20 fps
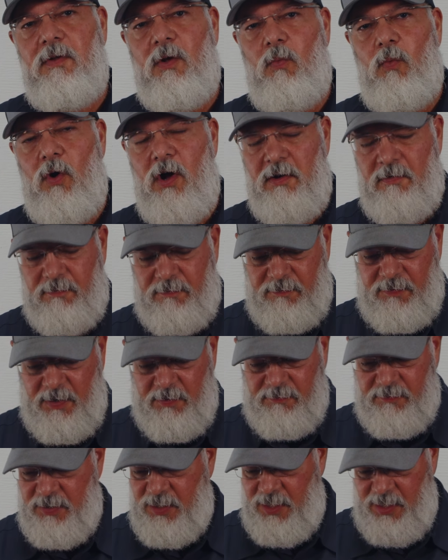
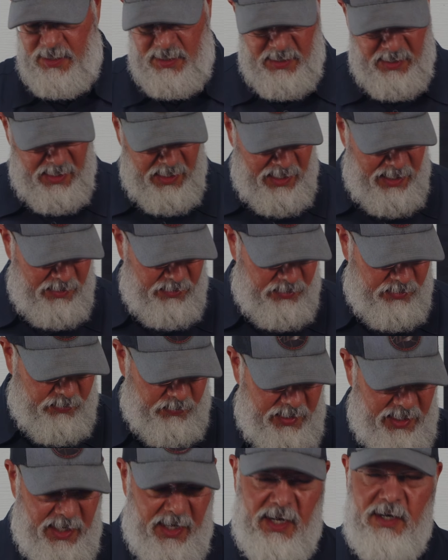150, and
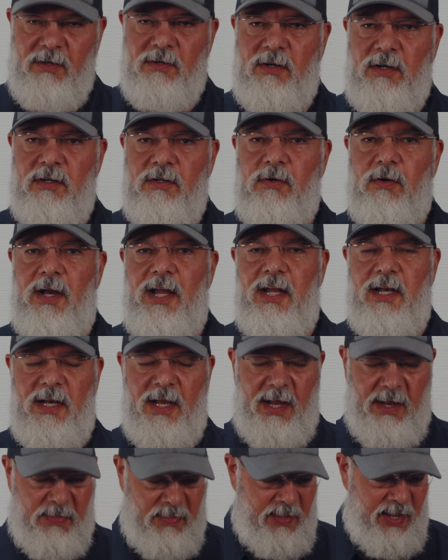300 grit,
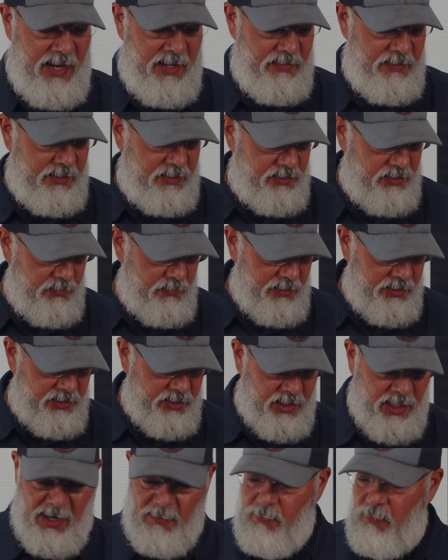and then the
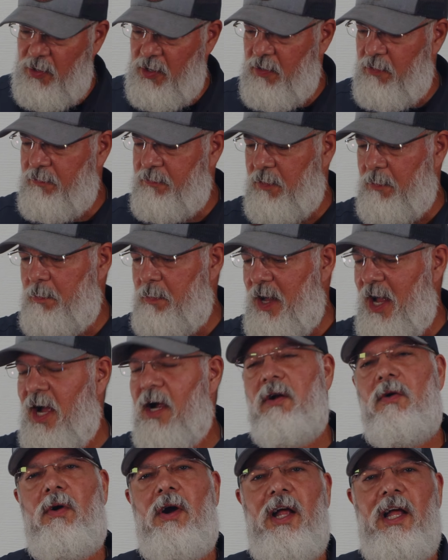2-inch cup wheel for
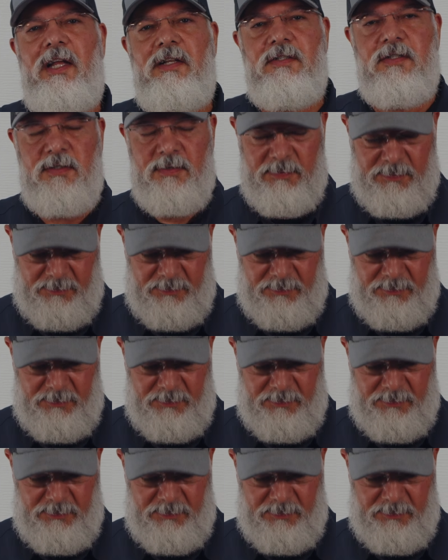back grinds.